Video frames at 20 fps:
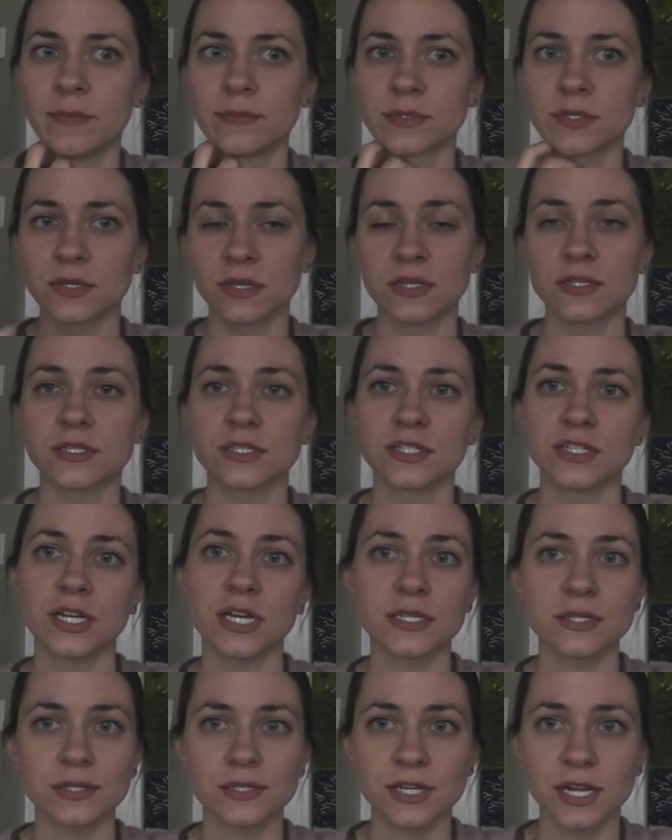so she
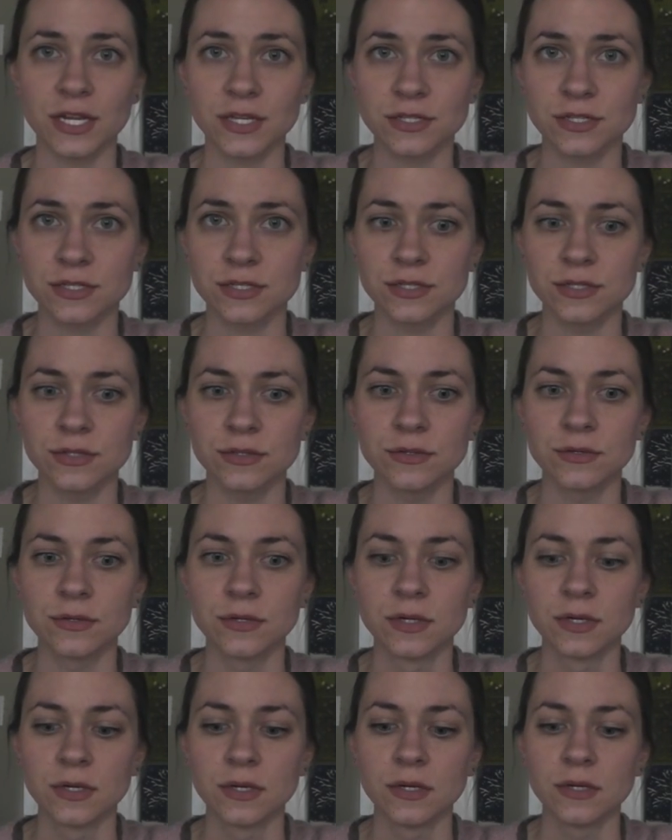has a chance
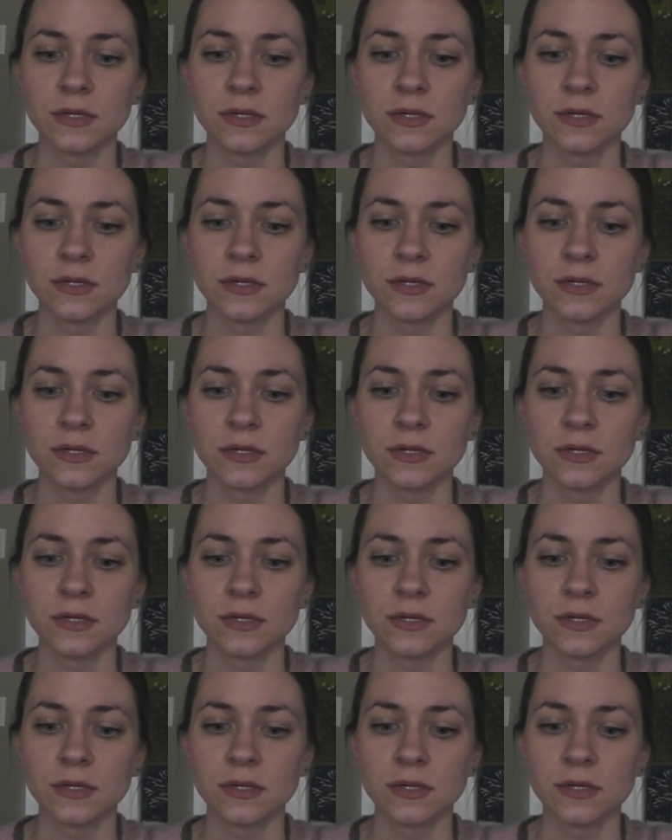to